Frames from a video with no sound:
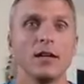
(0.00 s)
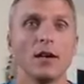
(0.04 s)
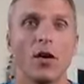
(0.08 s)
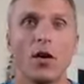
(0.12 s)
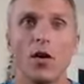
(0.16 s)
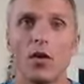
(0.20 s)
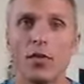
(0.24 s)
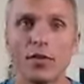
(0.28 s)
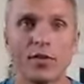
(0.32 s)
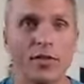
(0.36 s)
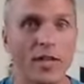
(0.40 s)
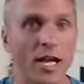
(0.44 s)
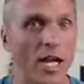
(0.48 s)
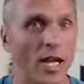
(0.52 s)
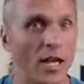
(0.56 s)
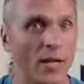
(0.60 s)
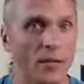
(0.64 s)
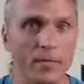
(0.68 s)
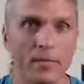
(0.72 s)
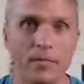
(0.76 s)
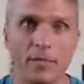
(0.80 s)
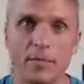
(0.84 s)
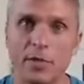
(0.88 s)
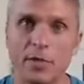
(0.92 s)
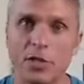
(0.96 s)
all the
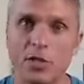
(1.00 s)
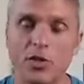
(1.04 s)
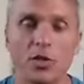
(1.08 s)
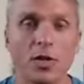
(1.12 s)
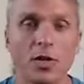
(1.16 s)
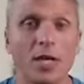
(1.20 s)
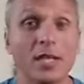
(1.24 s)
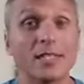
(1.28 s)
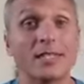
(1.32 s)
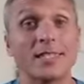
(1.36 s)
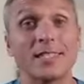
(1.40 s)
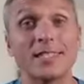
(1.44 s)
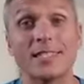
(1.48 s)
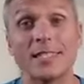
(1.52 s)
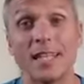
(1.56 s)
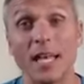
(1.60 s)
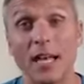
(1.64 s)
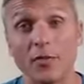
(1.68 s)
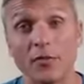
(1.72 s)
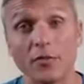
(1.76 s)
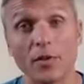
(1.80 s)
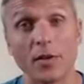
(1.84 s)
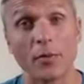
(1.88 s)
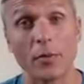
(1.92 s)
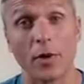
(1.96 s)
time. The trust is
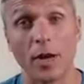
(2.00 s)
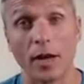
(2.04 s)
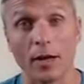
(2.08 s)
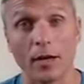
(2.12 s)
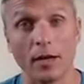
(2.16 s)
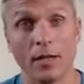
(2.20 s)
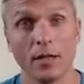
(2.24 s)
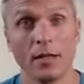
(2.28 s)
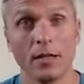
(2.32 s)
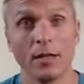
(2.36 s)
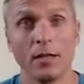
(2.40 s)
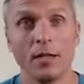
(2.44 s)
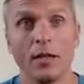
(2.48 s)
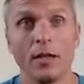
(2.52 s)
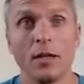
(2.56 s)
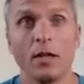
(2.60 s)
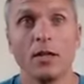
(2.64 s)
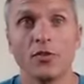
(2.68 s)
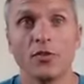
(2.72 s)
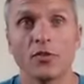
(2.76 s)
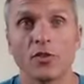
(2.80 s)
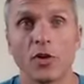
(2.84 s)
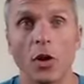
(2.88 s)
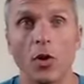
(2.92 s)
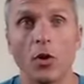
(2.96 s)
everywhere.
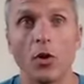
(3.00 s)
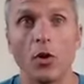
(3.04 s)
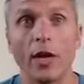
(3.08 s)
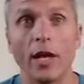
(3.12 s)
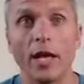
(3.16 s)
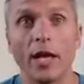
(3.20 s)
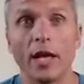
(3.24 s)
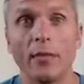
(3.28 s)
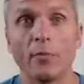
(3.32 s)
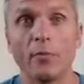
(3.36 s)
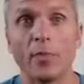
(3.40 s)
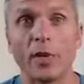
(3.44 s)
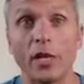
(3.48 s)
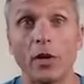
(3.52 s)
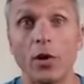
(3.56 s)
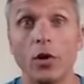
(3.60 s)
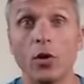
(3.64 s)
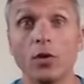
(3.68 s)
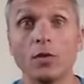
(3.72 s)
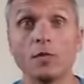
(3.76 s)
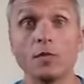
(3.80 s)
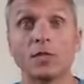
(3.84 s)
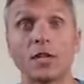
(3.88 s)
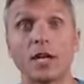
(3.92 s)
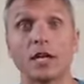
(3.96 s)
So it
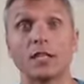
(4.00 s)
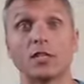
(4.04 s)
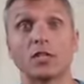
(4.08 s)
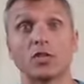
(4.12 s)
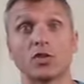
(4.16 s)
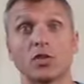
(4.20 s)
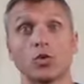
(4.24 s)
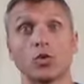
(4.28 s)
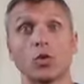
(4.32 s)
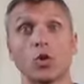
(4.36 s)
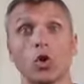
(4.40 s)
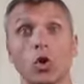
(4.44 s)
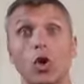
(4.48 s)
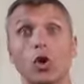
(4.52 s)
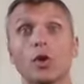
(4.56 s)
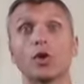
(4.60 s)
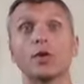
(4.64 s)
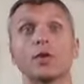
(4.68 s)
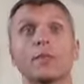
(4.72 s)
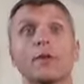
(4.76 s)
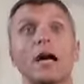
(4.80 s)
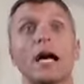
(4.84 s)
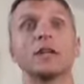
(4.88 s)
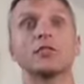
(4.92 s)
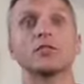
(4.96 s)
behooves us to learn
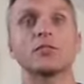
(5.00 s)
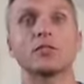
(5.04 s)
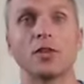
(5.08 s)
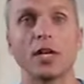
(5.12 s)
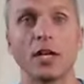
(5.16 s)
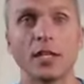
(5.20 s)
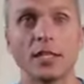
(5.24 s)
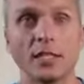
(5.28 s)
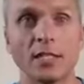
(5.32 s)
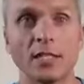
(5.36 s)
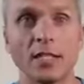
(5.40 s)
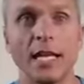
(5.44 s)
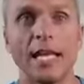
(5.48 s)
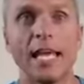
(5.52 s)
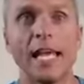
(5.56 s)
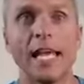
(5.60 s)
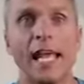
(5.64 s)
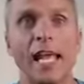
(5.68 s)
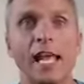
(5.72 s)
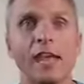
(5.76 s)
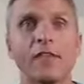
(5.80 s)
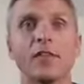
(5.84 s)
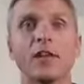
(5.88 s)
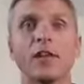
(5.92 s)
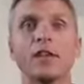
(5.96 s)
about trust,
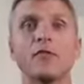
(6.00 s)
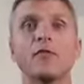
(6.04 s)
even